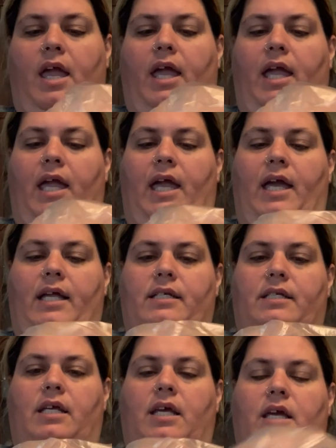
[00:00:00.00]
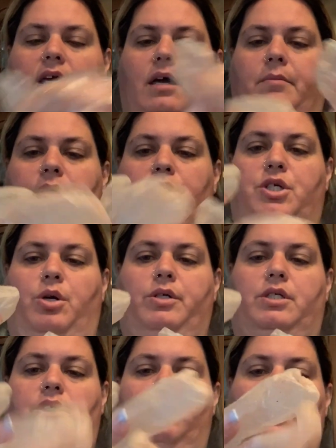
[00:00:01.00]
and I'm going to show it
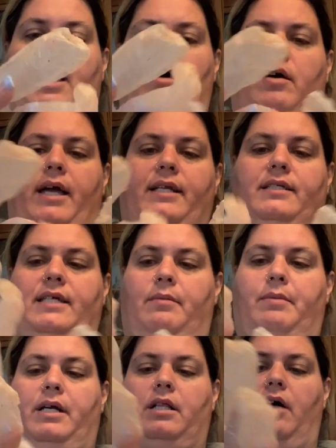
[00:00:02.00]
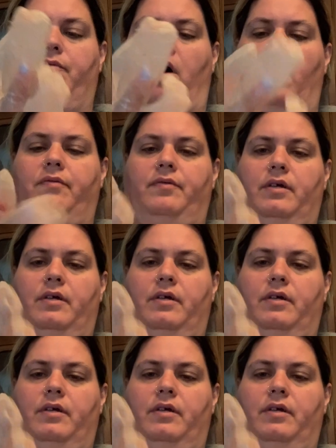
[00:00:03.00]
to you now. I had to take my glove off.